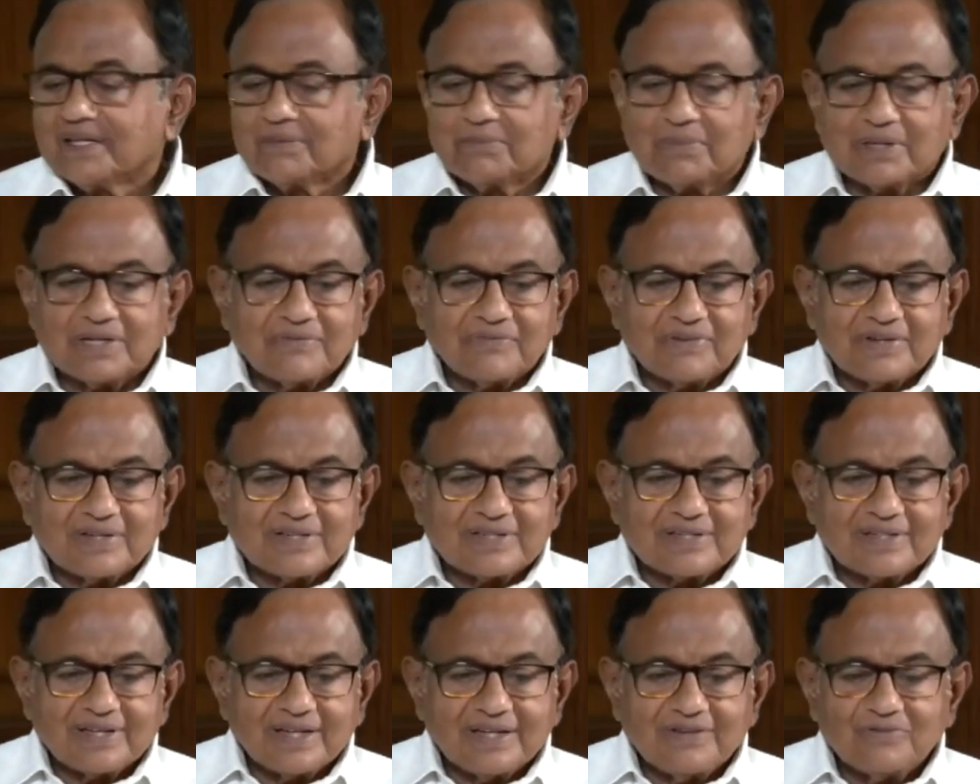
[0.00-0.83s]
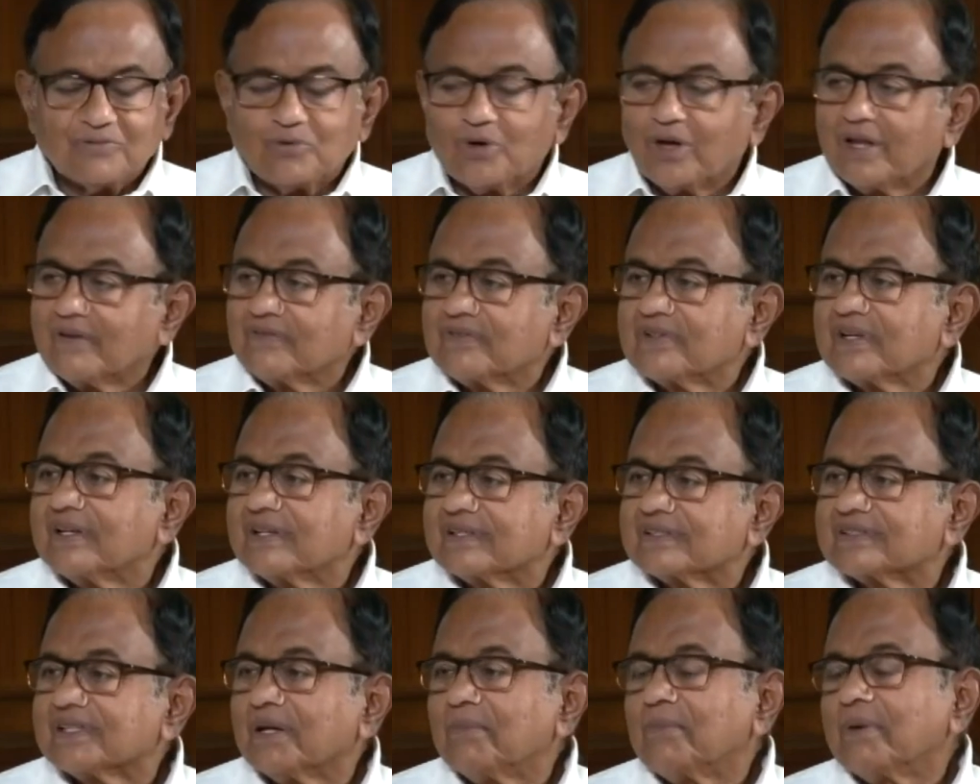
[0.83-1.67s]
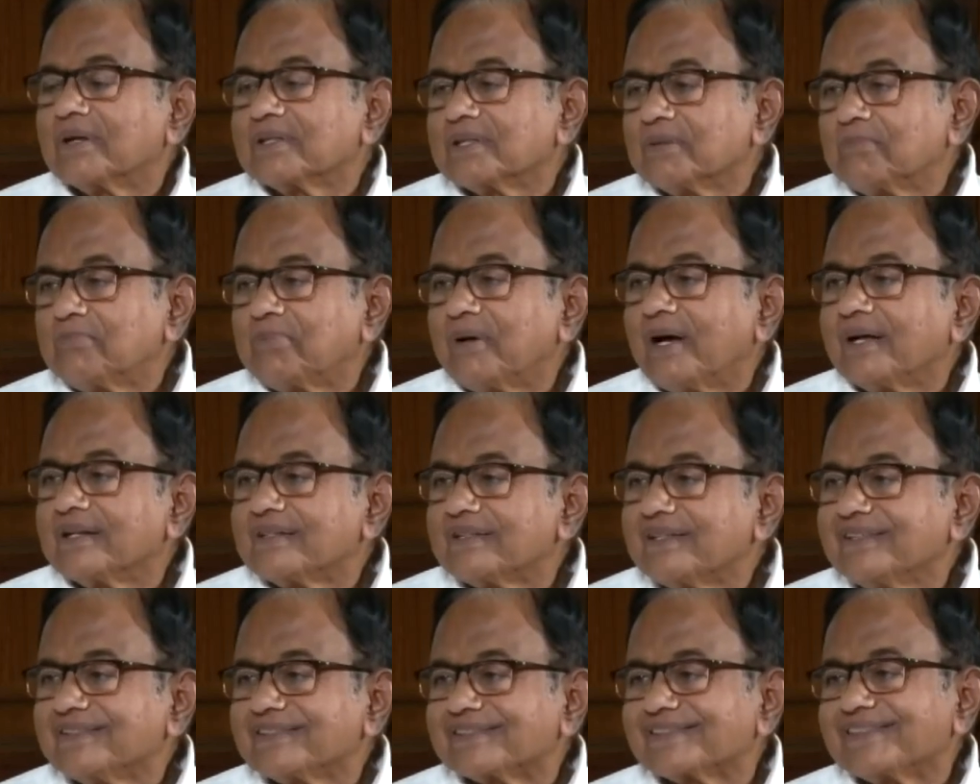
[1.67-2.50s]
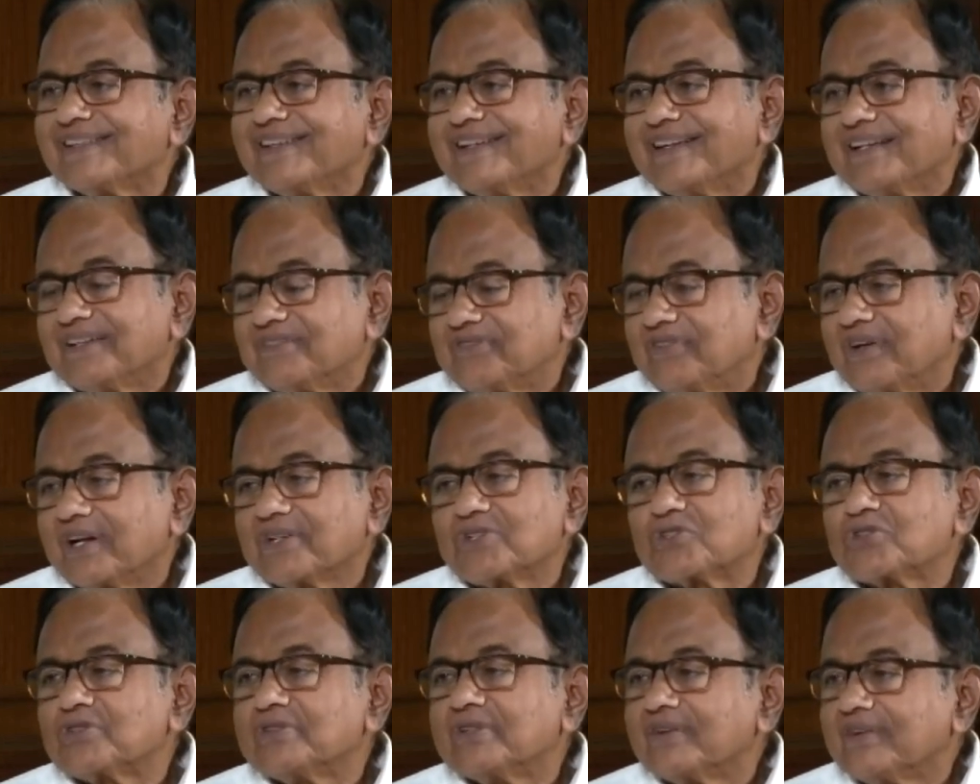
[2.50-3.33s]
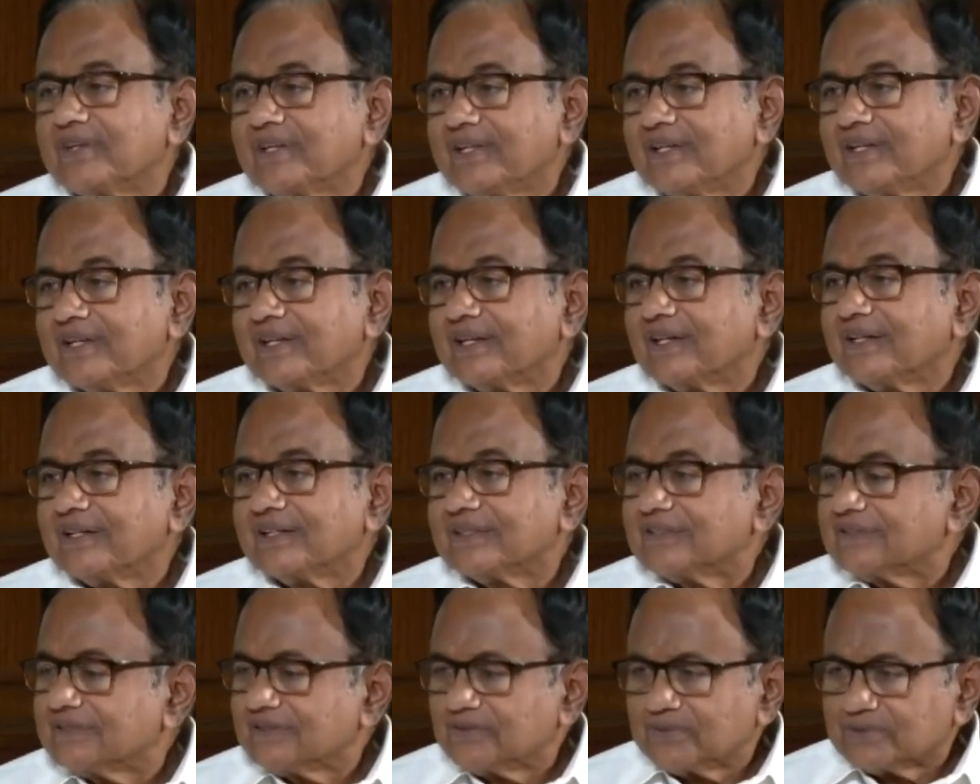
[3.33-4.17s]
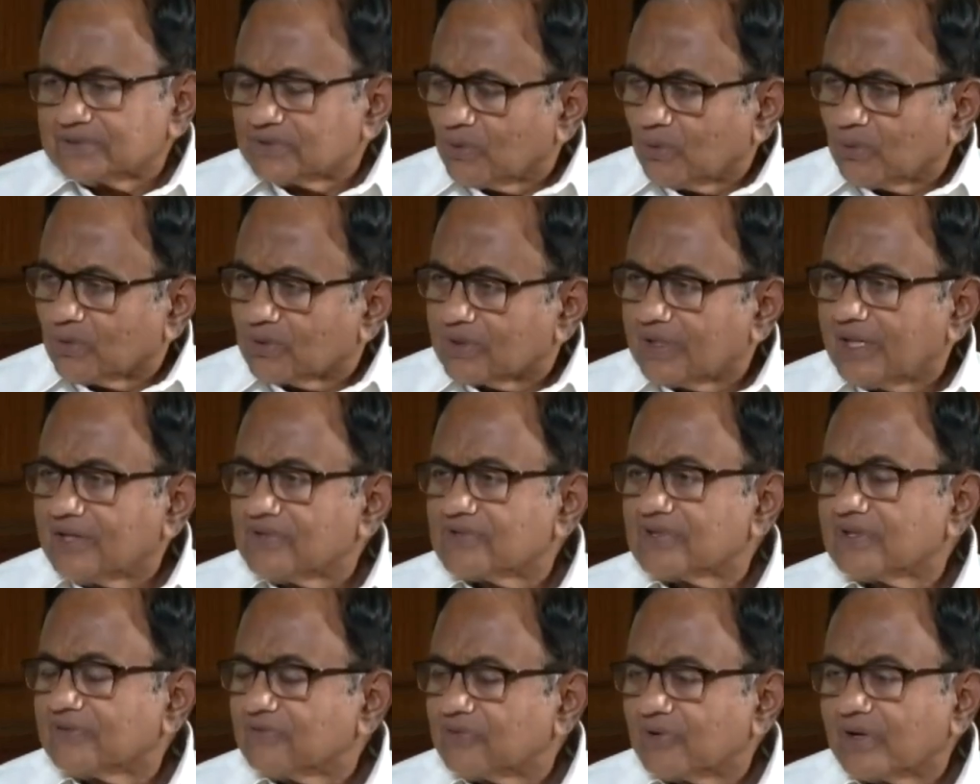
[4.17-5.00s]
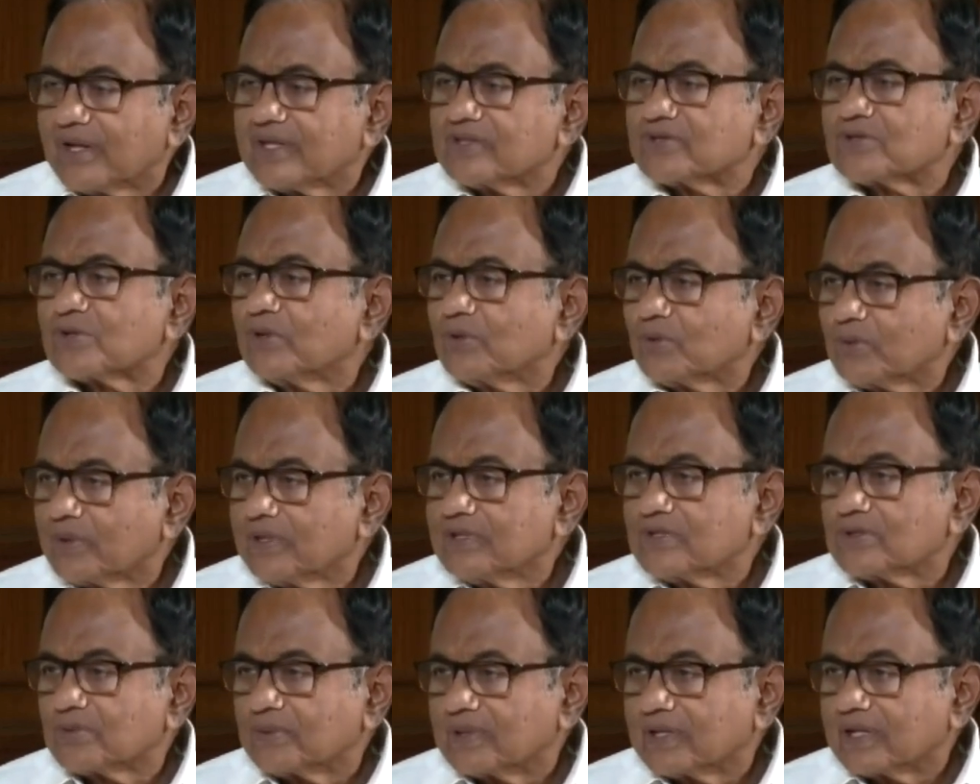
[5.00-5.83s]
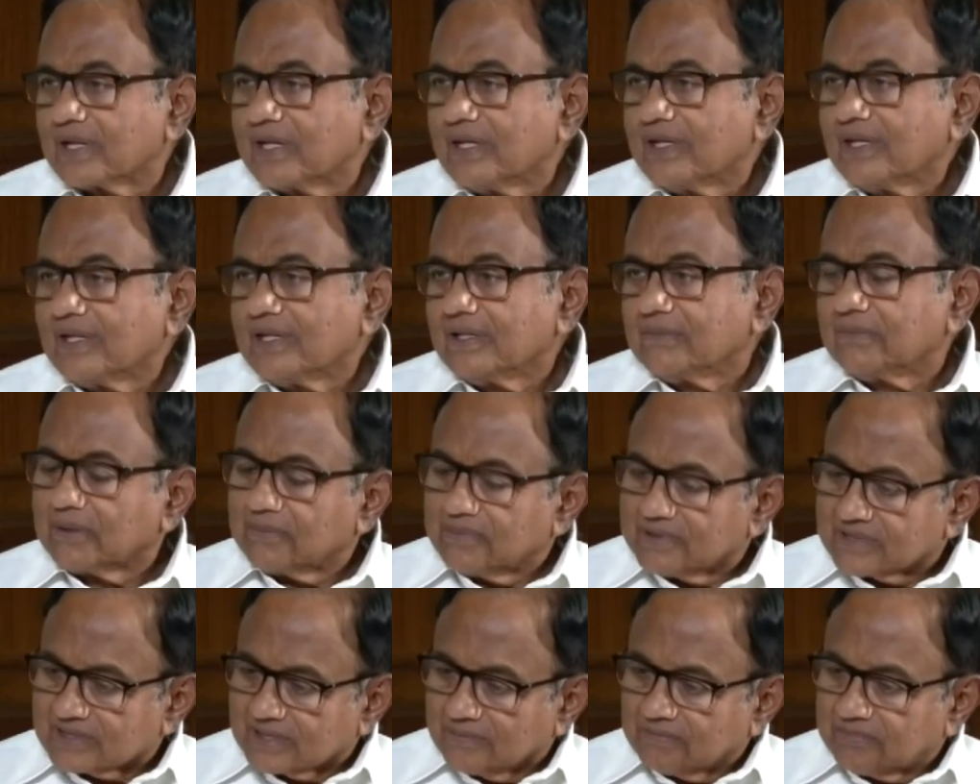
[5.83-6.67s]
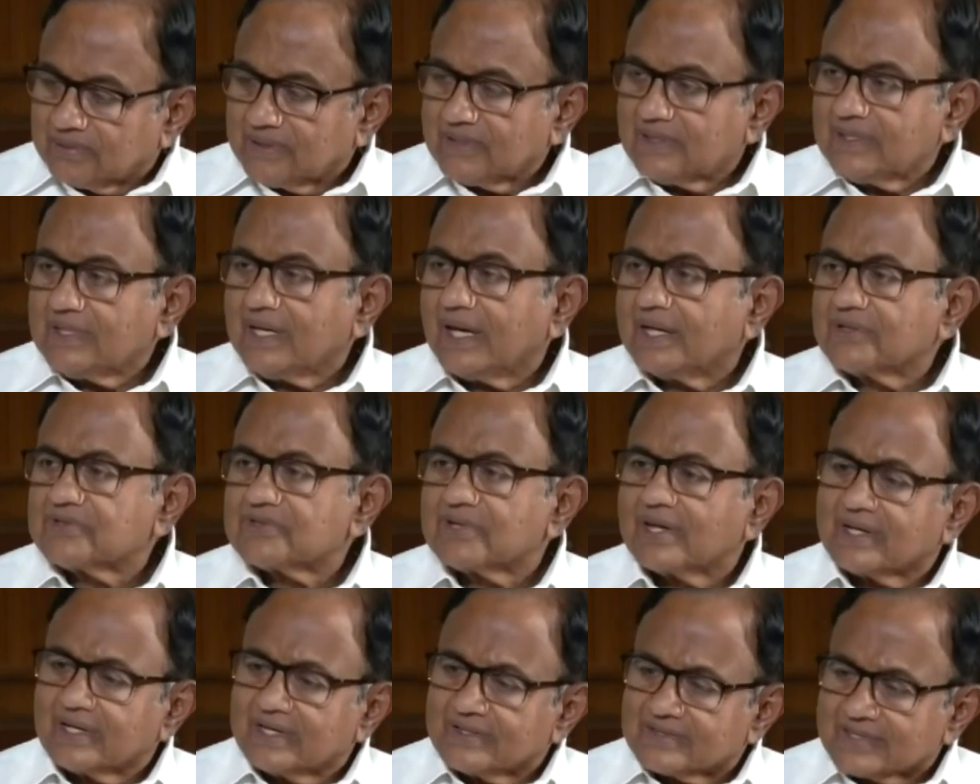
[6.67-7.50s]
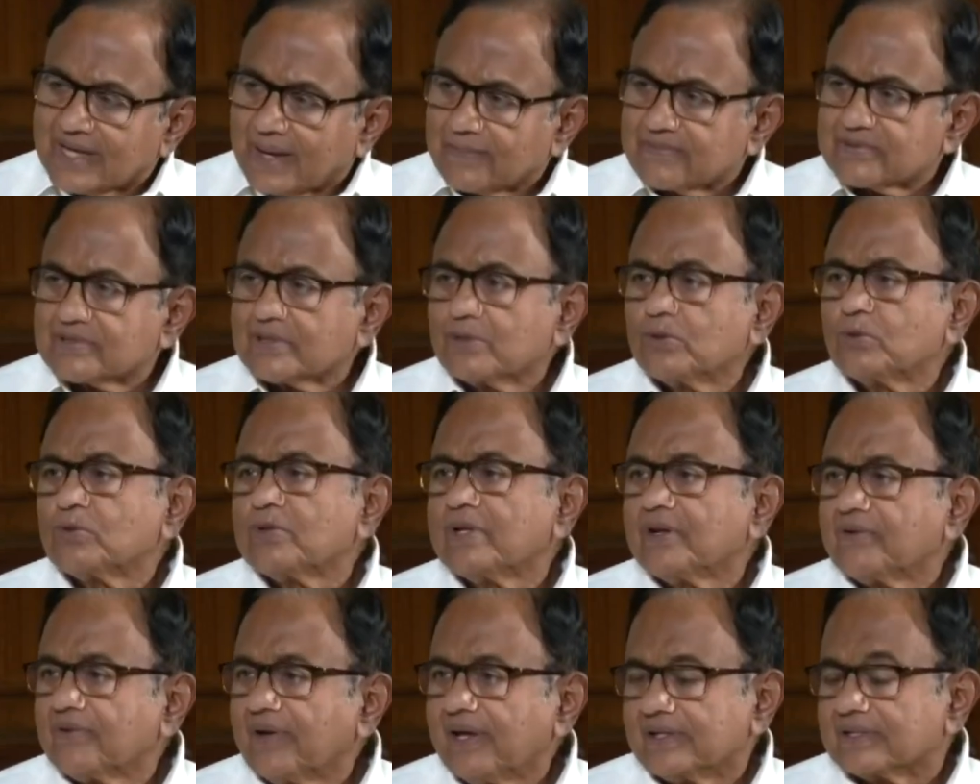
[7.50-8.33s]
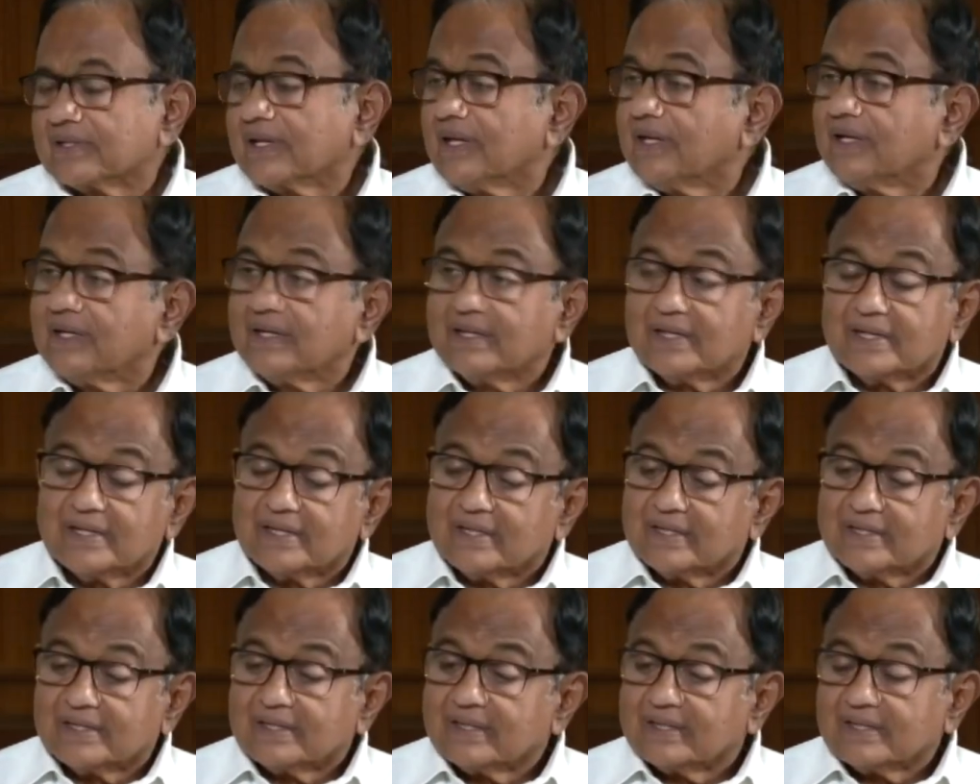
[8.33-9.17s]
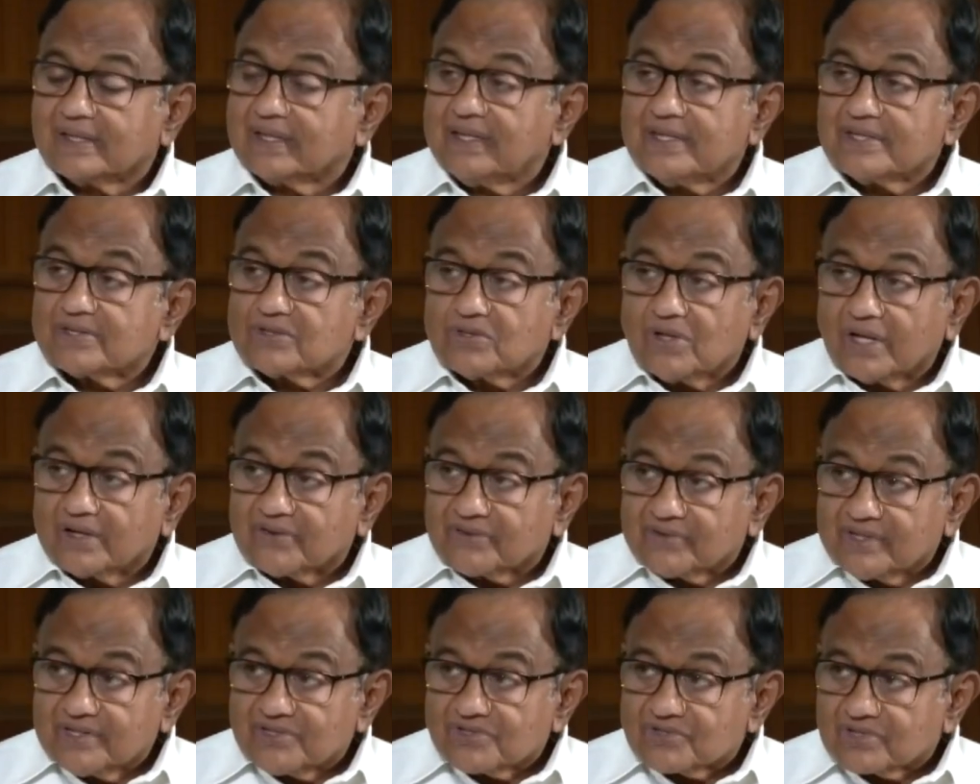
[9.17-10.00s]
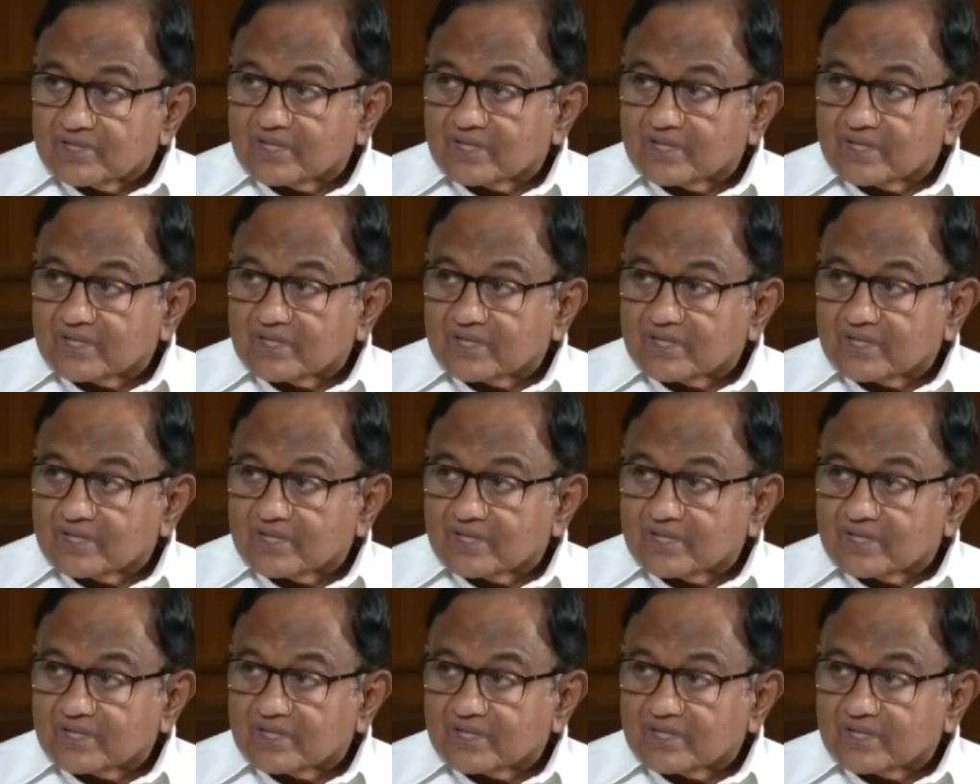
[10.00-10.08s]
But if it involved some other party's functionary, there was no occasion for us to look into it. But Mr. P.D. Acharya is absolutely right. He has not reached a